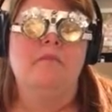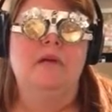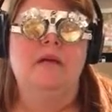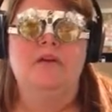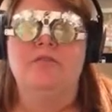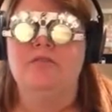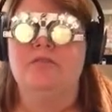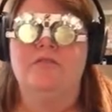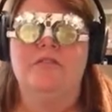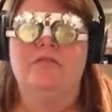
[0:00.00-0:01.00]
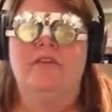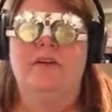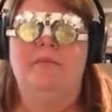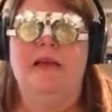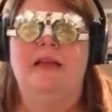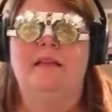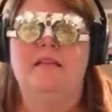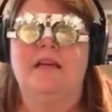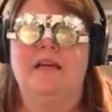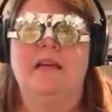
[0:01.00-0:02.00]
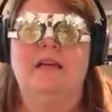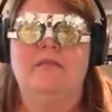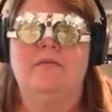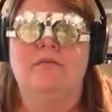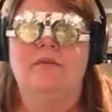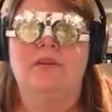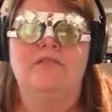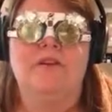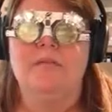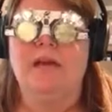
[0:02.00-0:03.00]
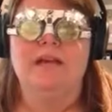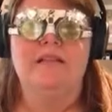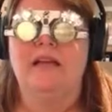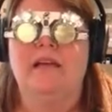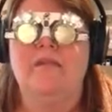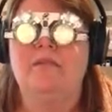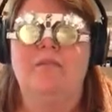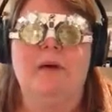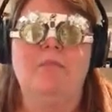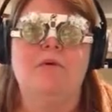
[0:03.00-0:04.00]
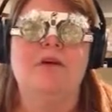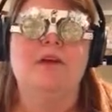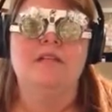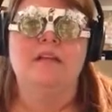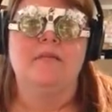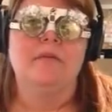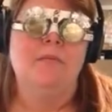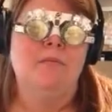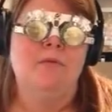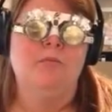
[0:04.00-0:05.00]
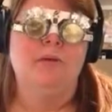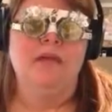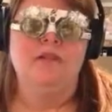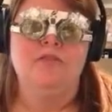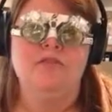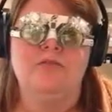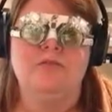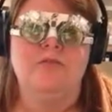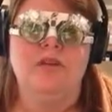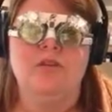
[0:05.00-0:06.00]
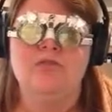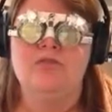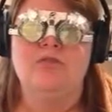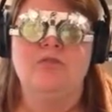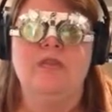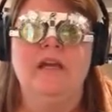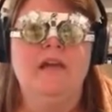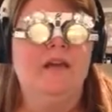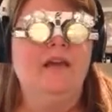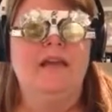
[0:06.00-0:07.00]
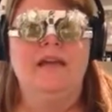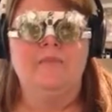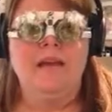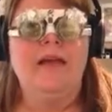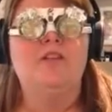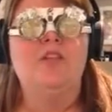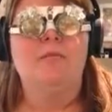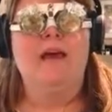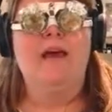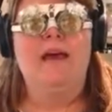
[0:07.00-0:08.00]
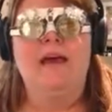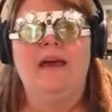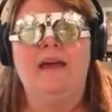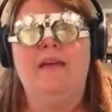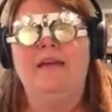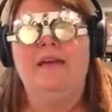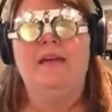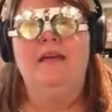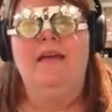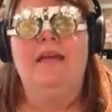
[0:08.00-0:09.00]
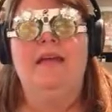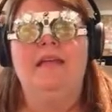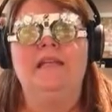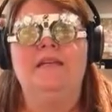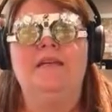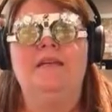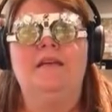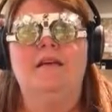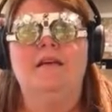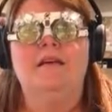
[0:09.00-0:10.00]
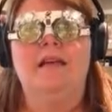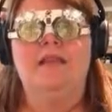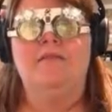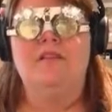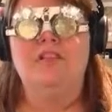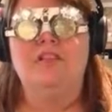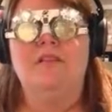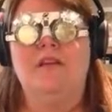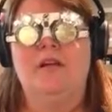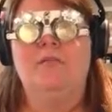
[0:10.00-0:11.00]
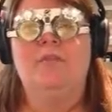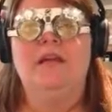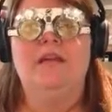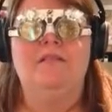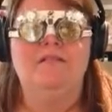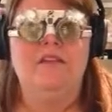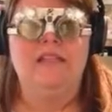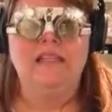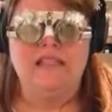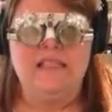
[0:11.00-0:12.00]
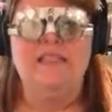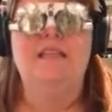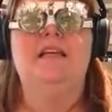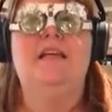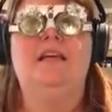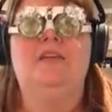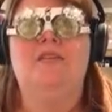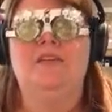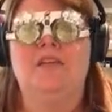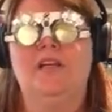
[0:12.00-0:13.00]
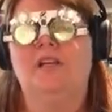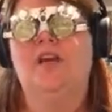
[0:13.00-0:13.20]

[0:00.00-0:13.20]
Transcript: It goes as far back as I can, as far back as I can remember, because I remember being two and three years old, getting a patch on my eye, and getting vision therapy and feeling dizzy and feeling